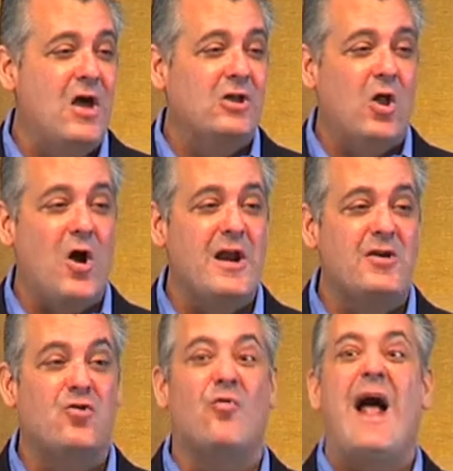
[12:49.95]

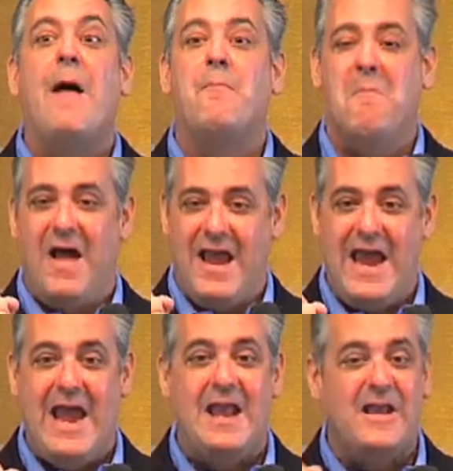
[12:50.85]
Lauren grabbed my
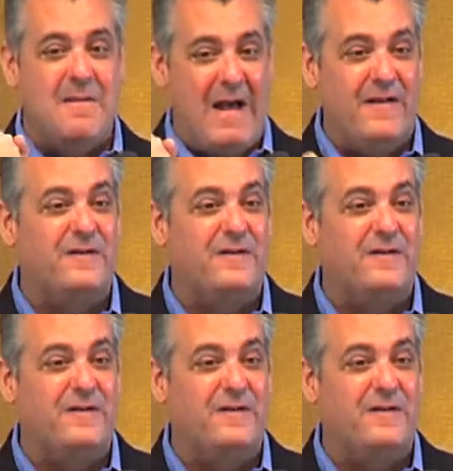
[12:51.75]
hand and about